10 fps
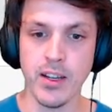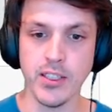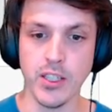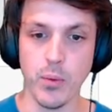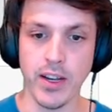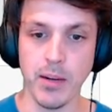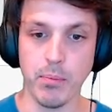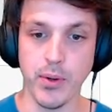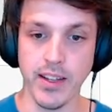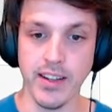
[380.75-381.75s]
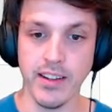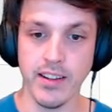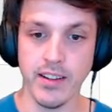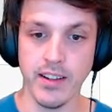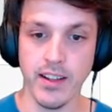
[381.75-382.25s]
So we're going to put in
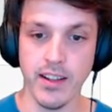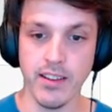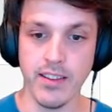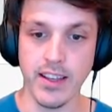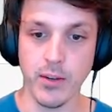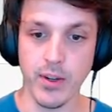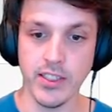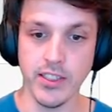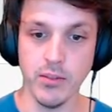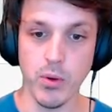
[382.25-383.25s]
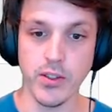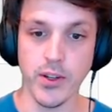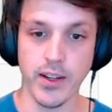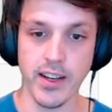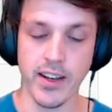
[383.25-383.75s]
the question one
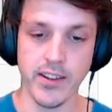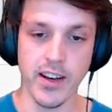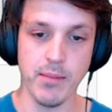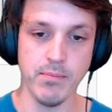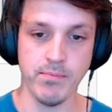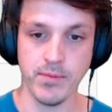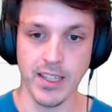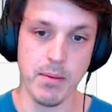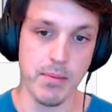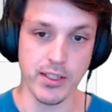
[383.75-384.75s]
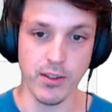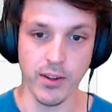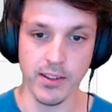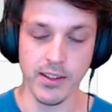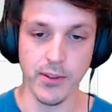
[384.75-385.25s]
token at a time. It's going to be much
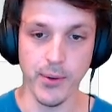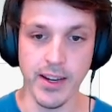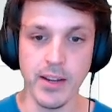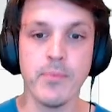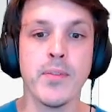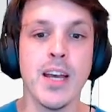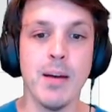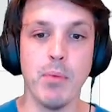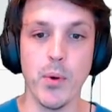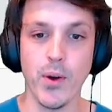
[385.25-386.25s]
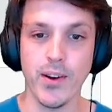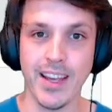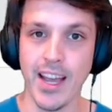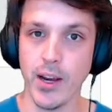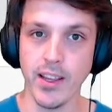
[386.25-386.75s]
longer than 3, but we're not going
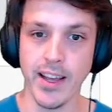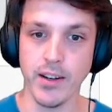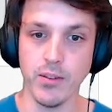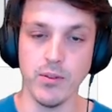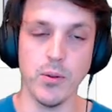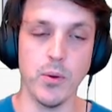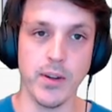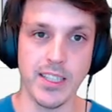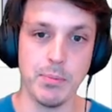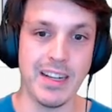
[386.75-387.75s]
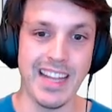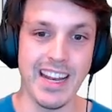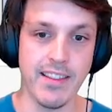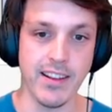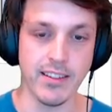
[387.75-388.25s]
to calculate or expect
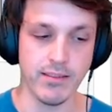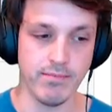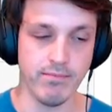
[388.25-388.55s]
anything